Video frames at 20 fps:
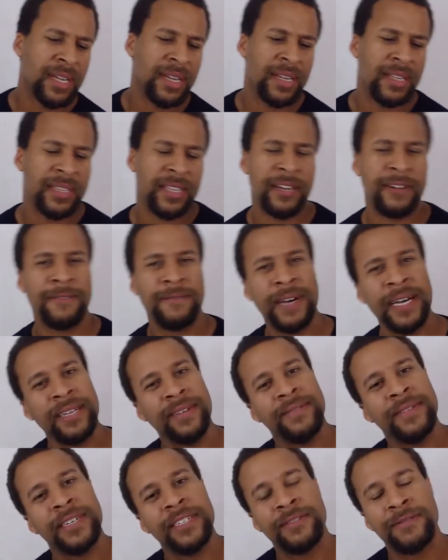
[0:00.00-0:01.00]
their
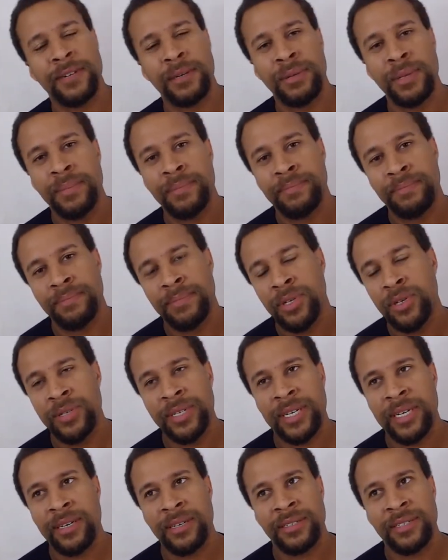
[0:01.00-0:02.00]
effectiveness for
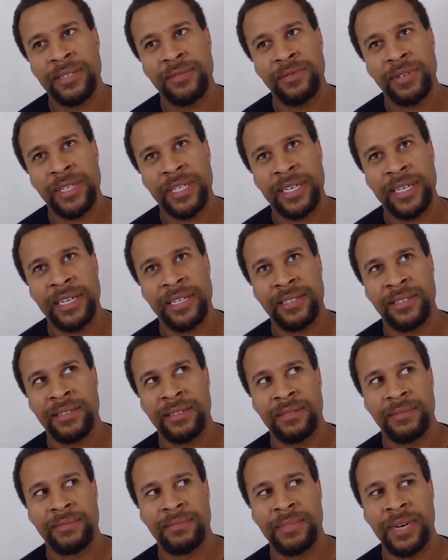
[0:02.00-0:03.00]
bluegills really isn't
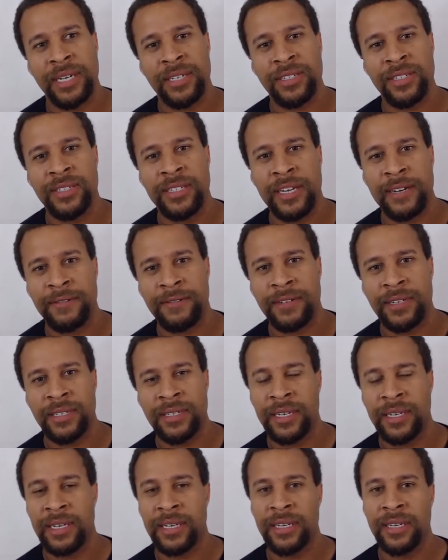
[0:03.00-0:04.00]
much different.
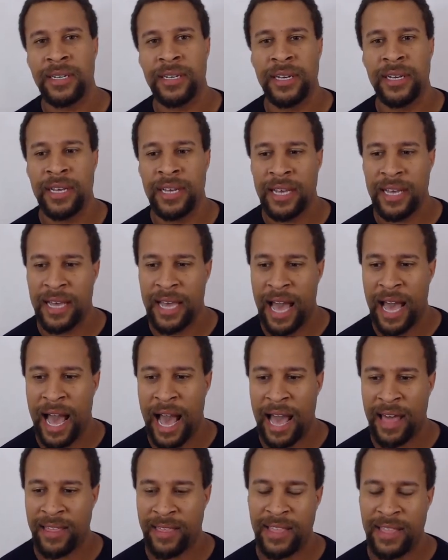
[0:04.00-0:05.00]
I
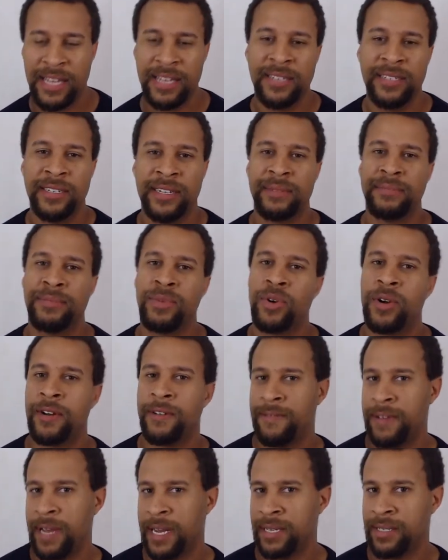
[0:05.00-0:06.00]
think they're more
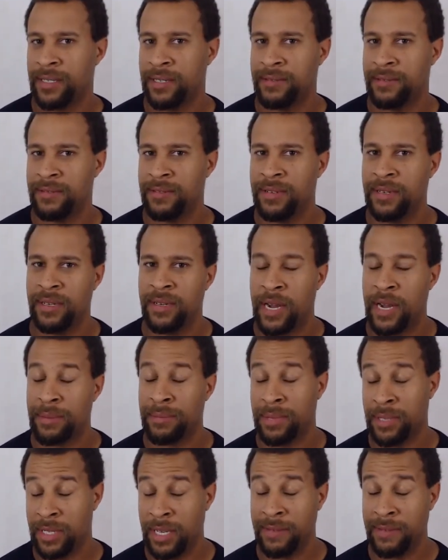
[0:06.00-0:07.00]
effective, I
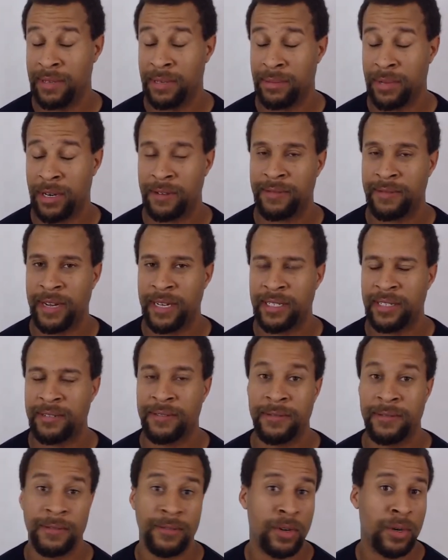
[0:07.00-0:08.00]
believe they're more effective
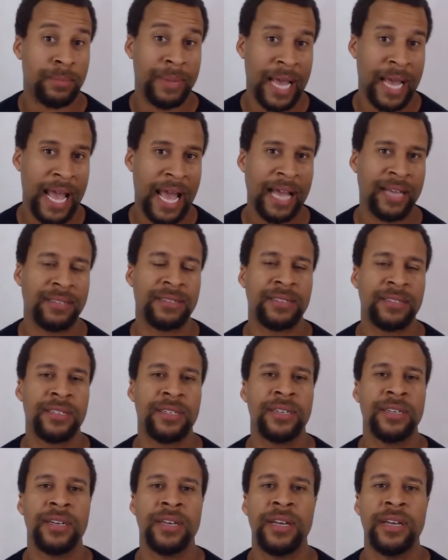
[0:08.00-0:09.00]
for bass.
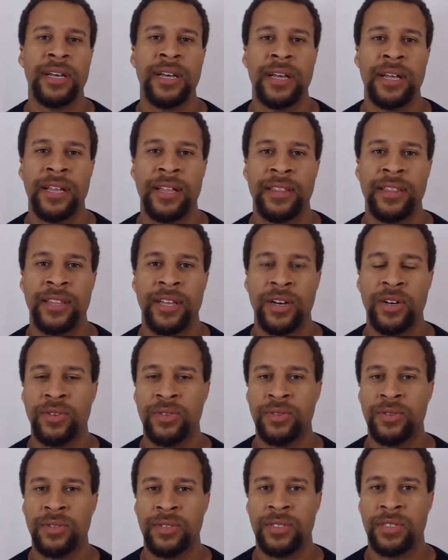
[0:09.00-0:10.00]

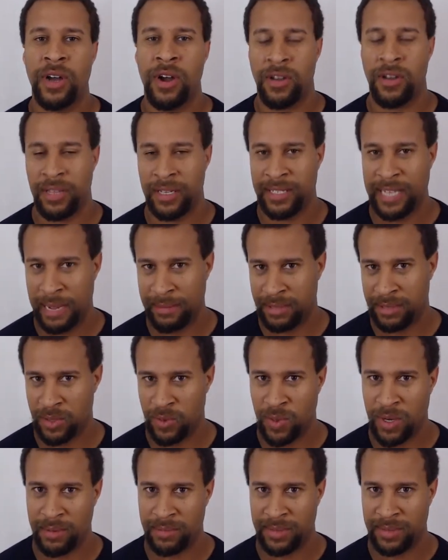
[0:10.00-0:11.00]
Those are the types of
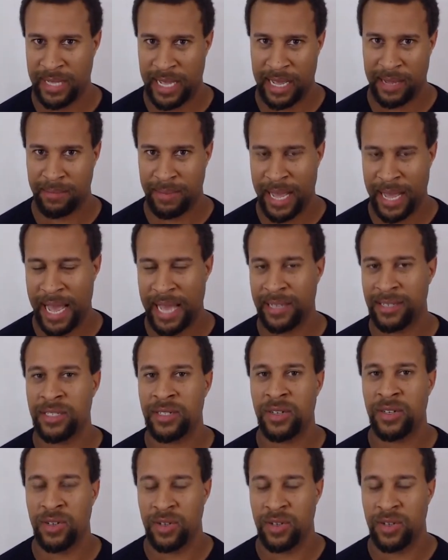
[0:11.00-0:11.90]
worms that bass